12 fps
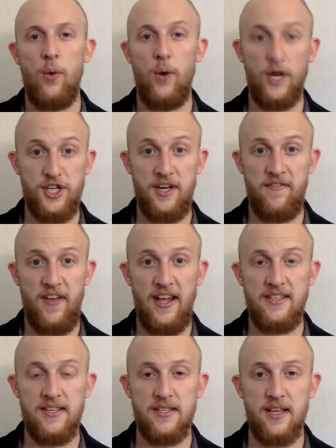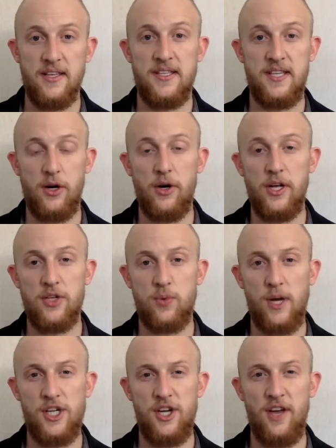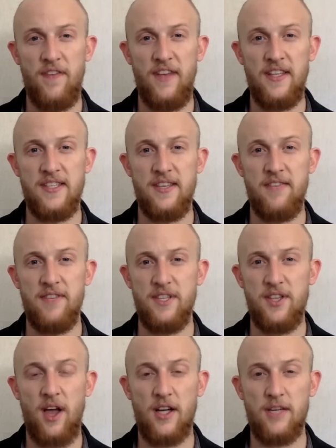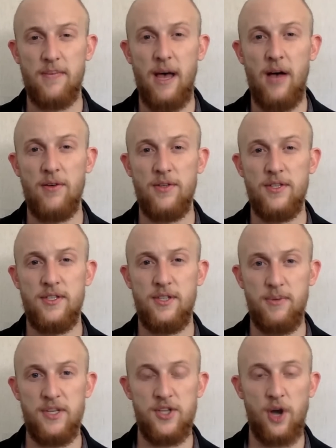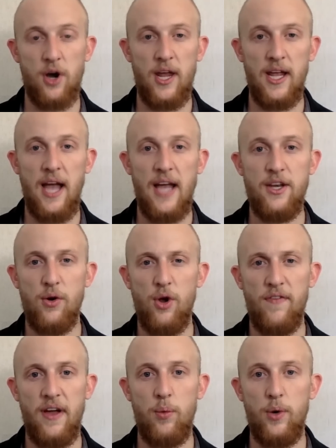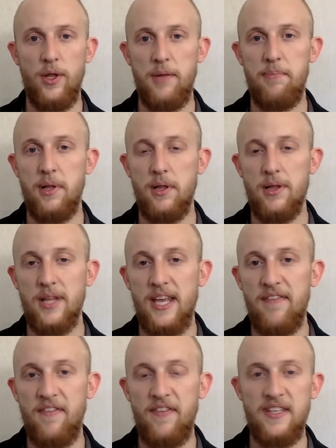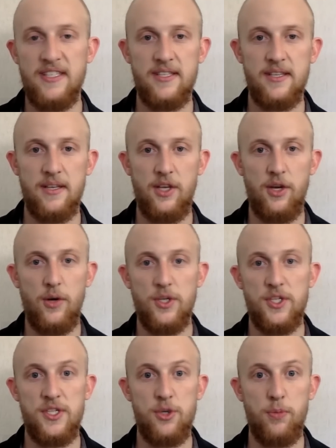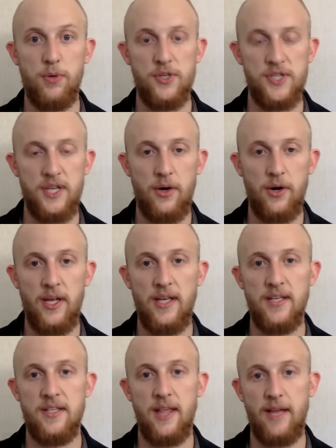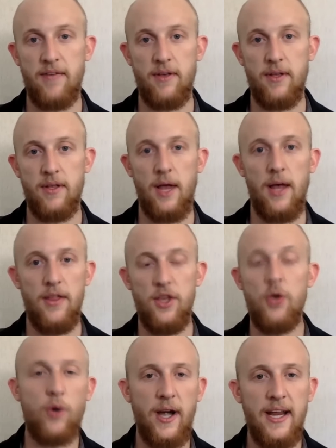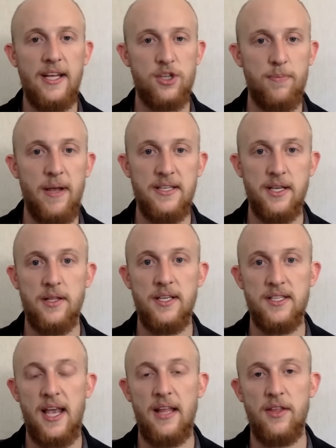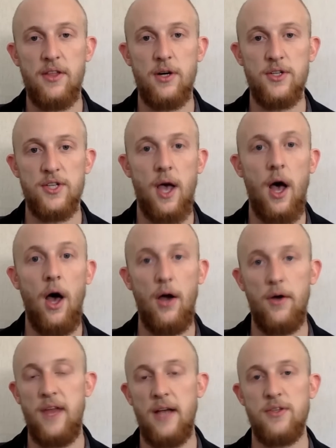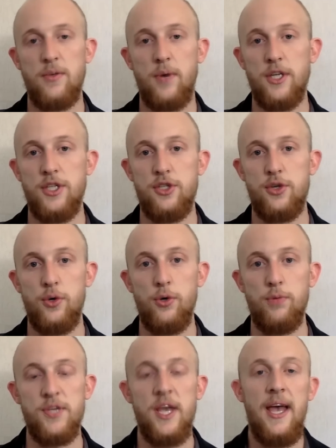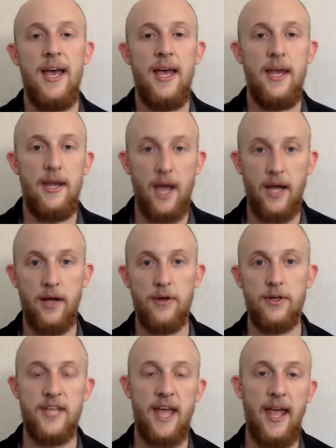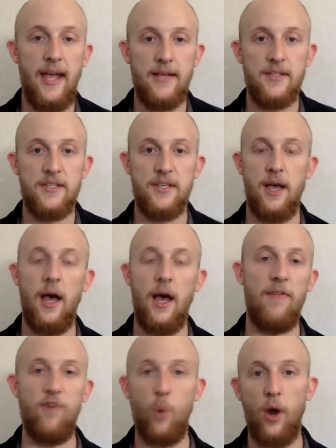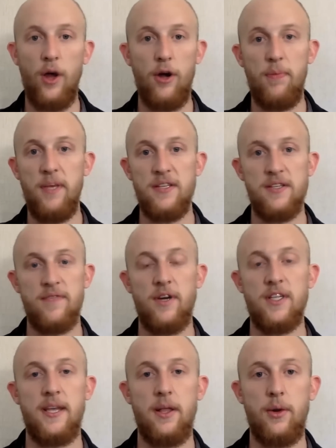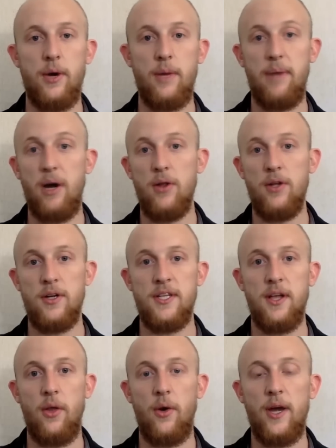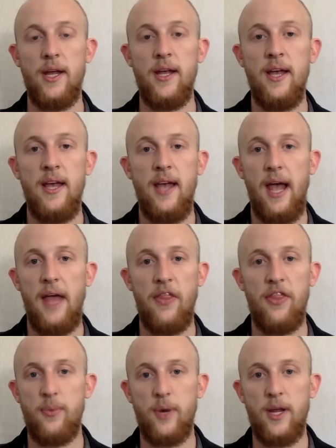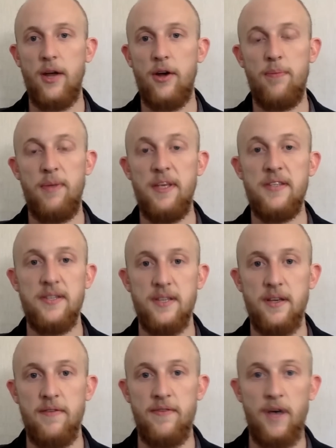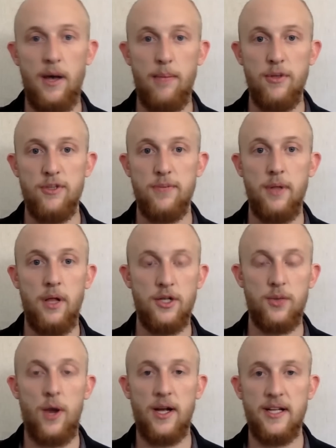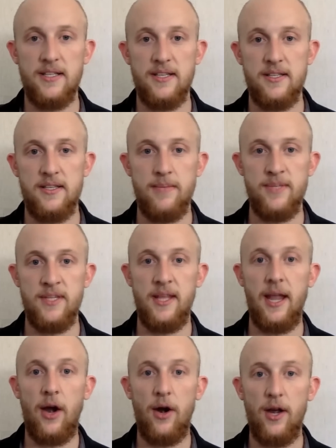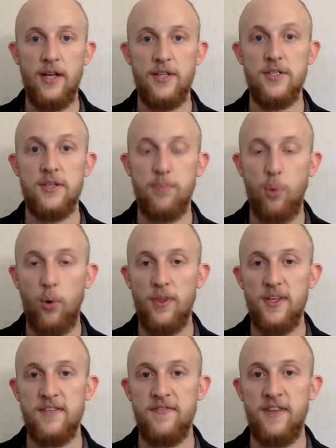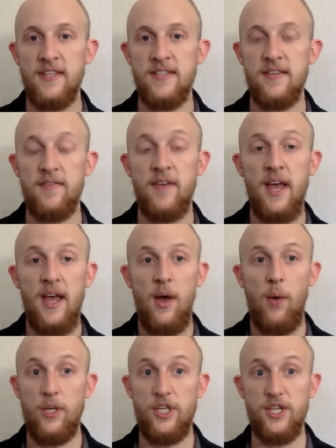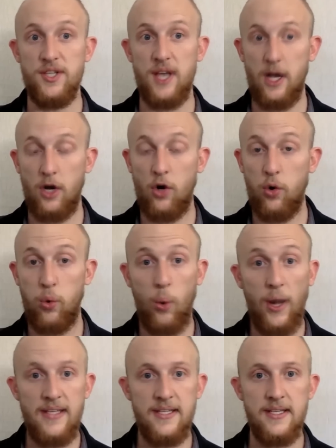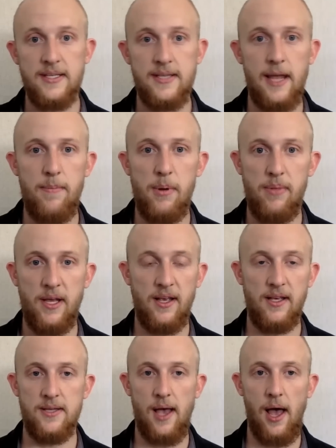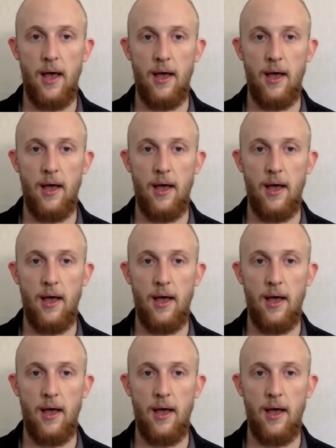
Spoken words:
Russian advances. A serious Russian offensive is talked about to be starting. I don't know if I really believe if it's, a super serious, the Ukrainians are basically saying that there's 100,000 Russian troops, 900 tanks, 400 pieces of artillery, barreled artillery, and 300 pieces of multiple launch rocket systems in the area to support this offensive, which is a crazy statement because